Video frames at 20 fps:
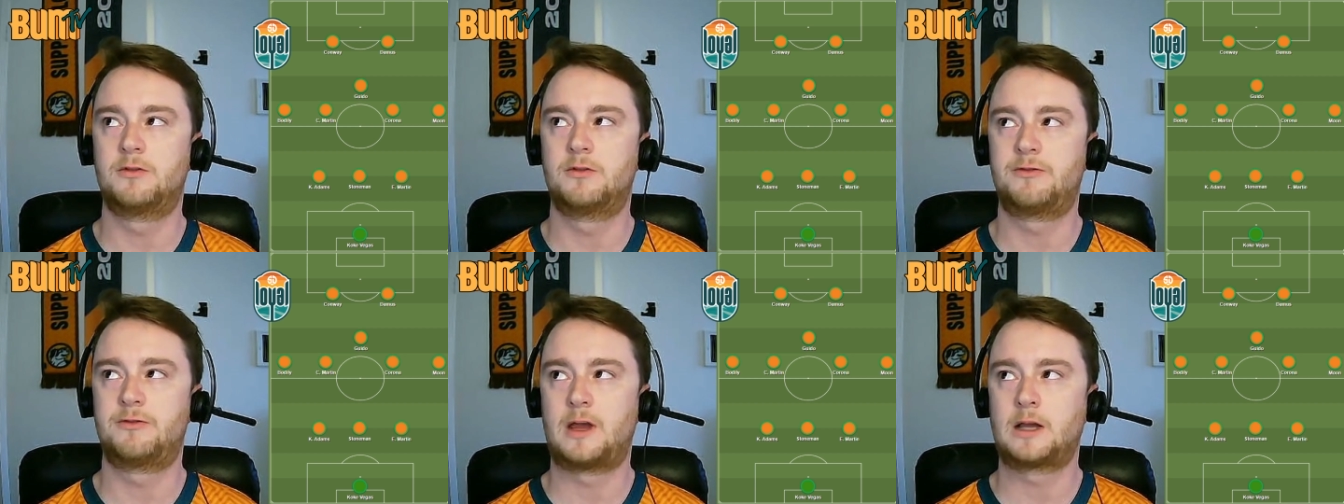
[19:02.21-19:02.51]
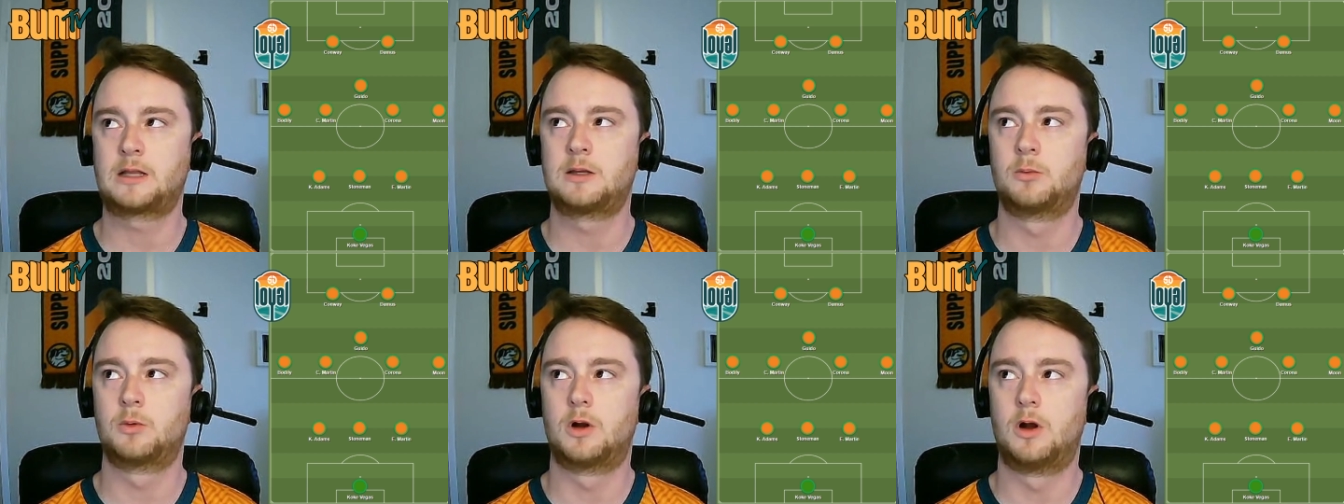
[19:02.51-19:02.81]

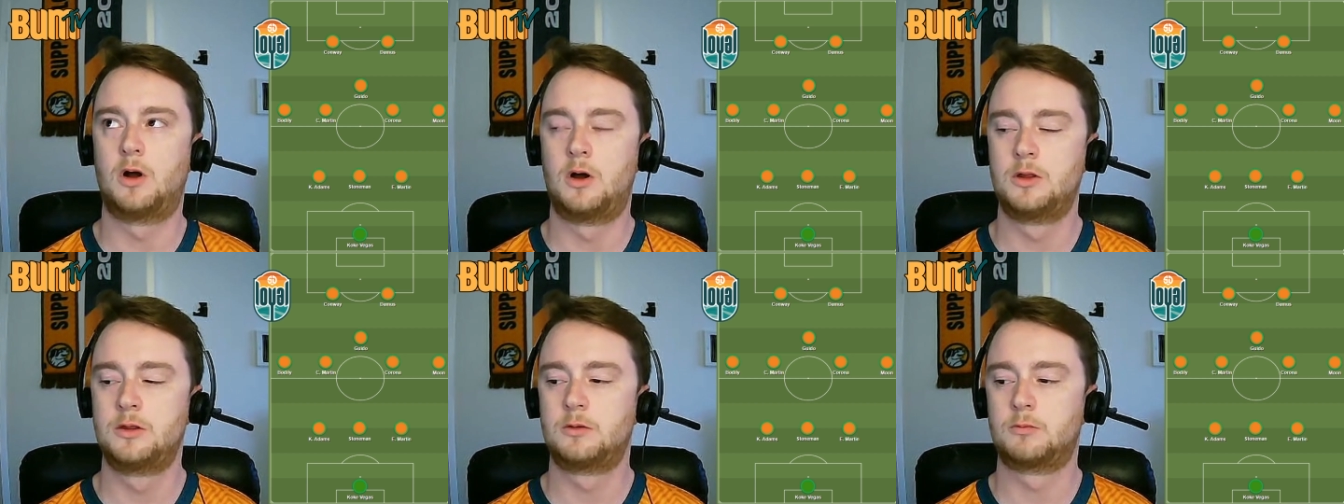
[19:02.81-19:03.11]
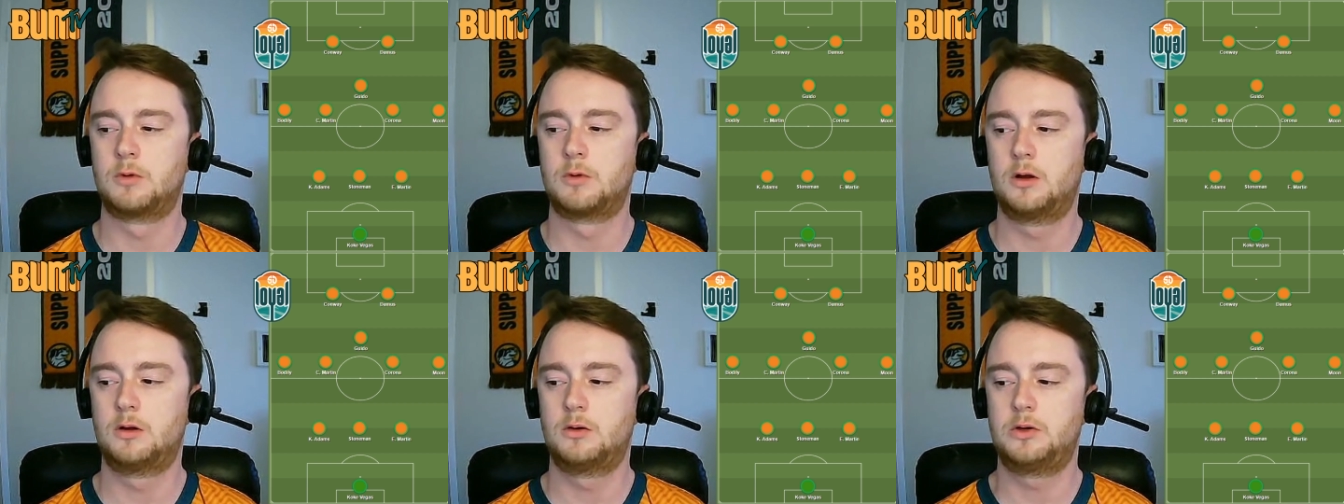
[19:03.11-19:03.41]
fact that we're on the
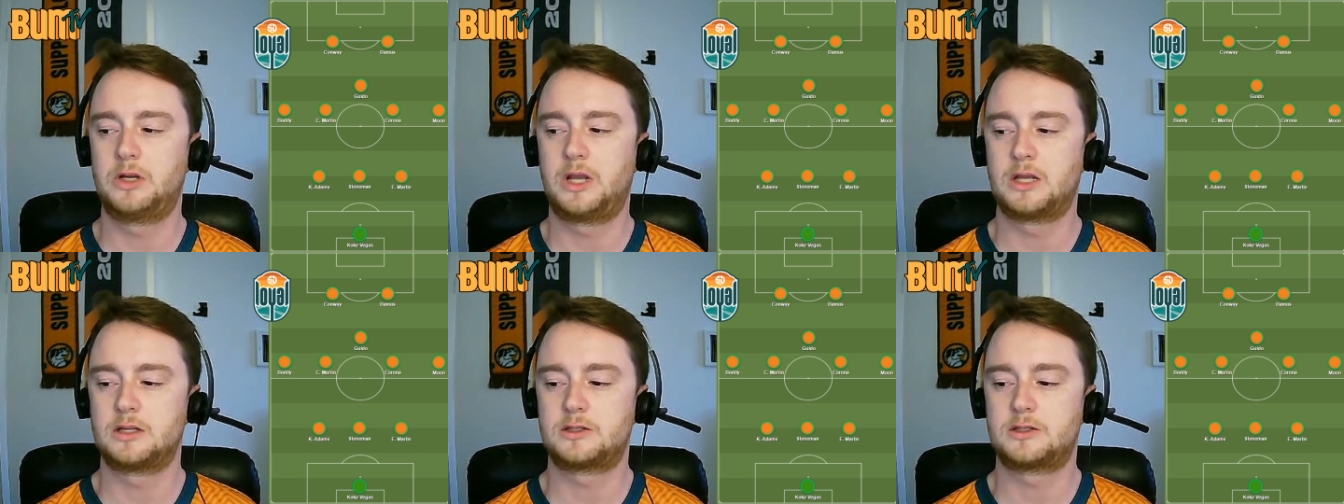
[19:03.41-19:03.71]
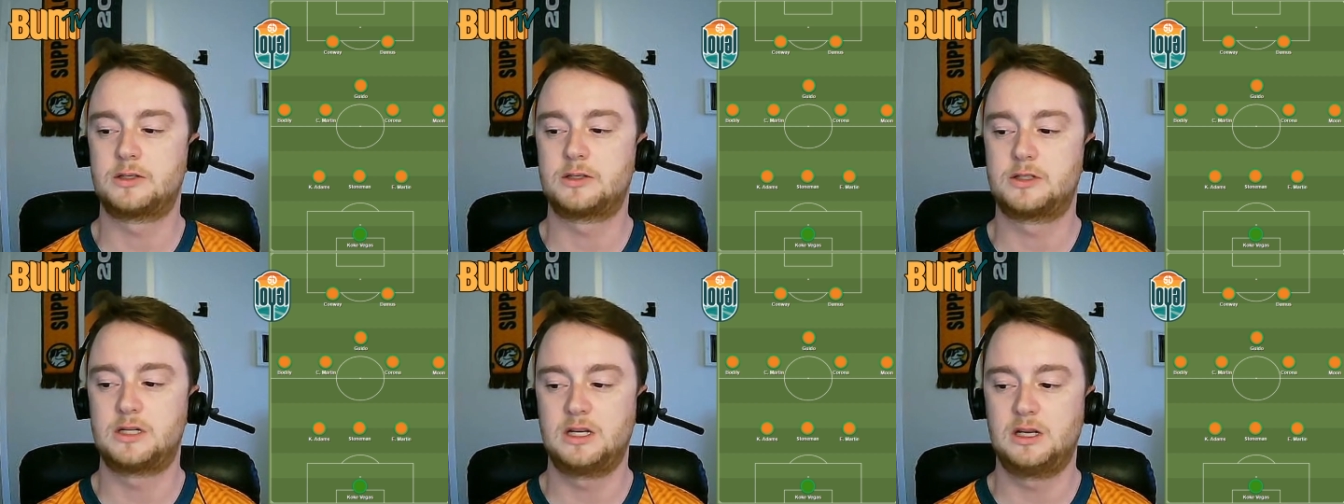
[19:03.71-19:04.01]
road against
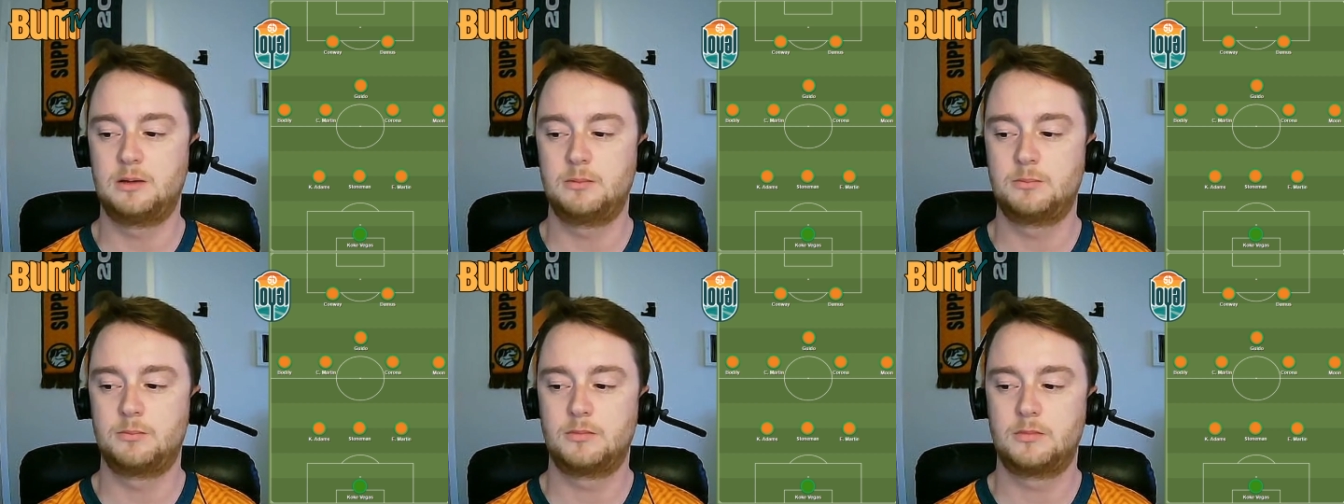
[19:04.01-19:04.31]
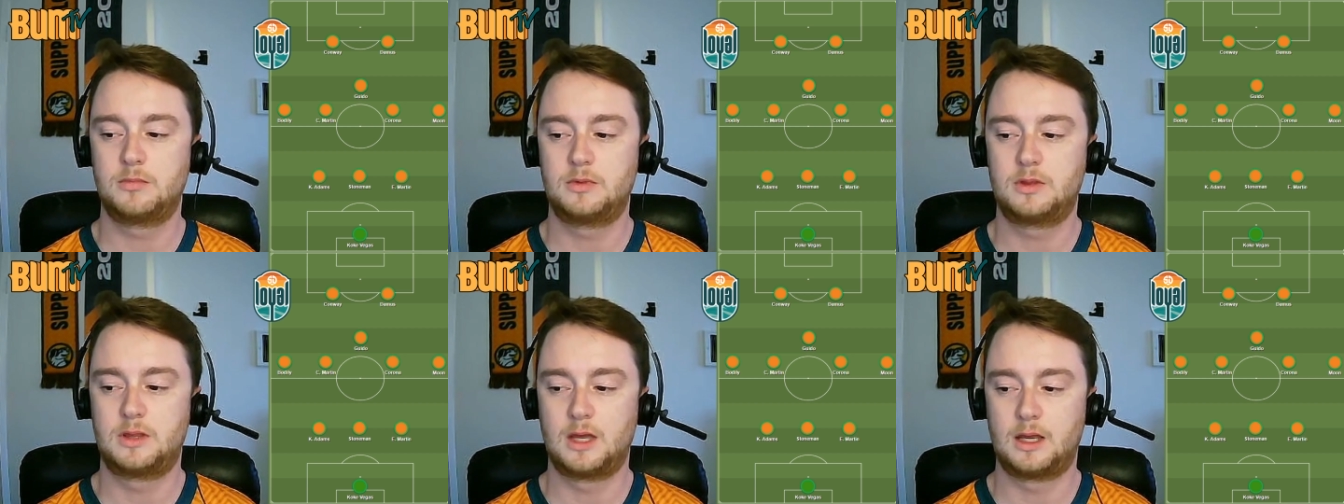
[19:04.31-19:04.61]
a
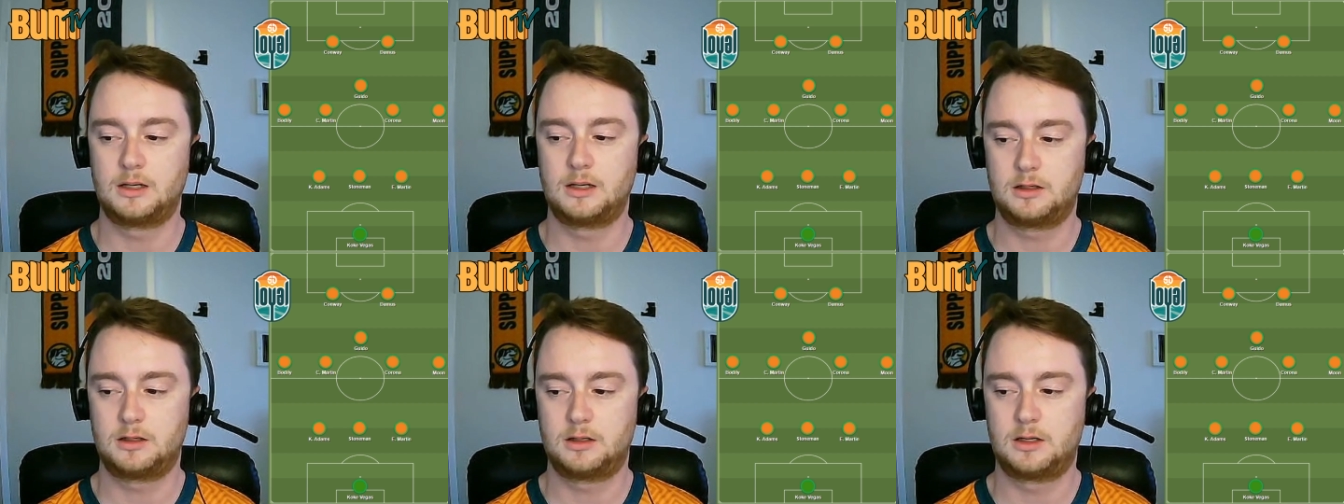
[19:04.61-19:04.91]
team that